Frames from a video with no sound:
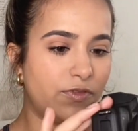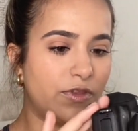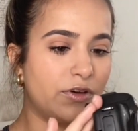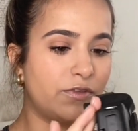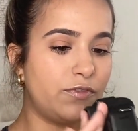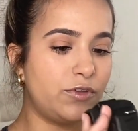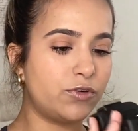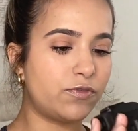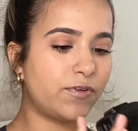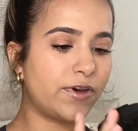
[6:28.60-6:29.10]

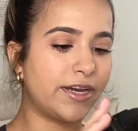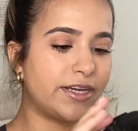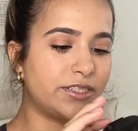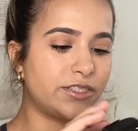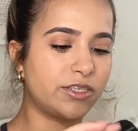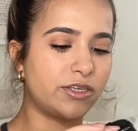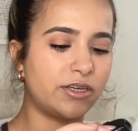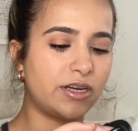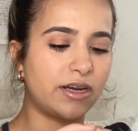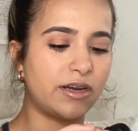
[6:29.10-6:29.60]

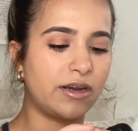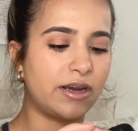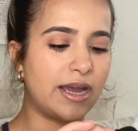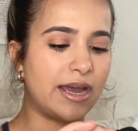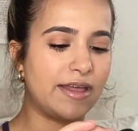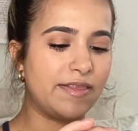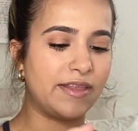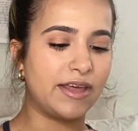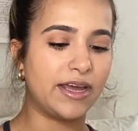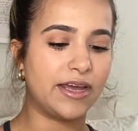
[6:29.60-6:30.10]
viewfinder,
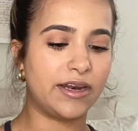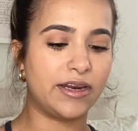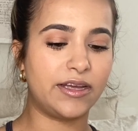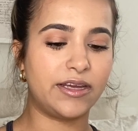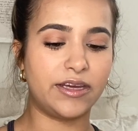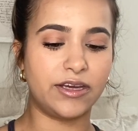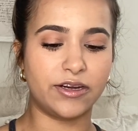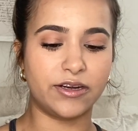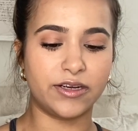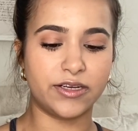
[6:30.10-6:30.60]
and then
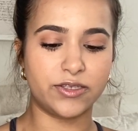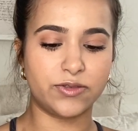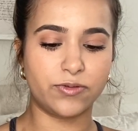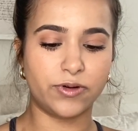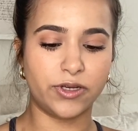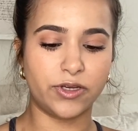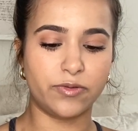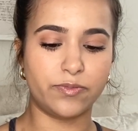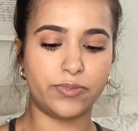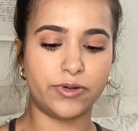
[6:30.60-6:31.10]
here is where
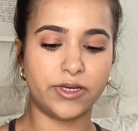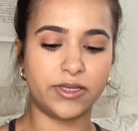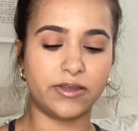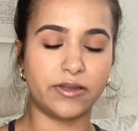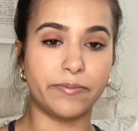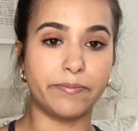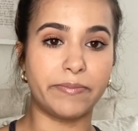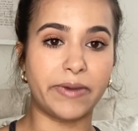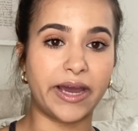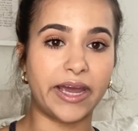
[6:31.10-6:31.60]
you put the
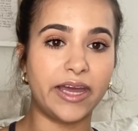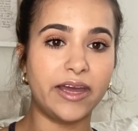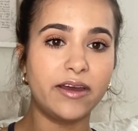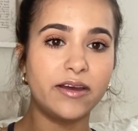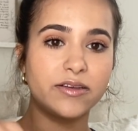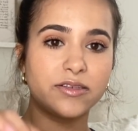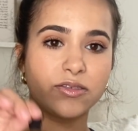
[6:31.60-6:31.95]
mic.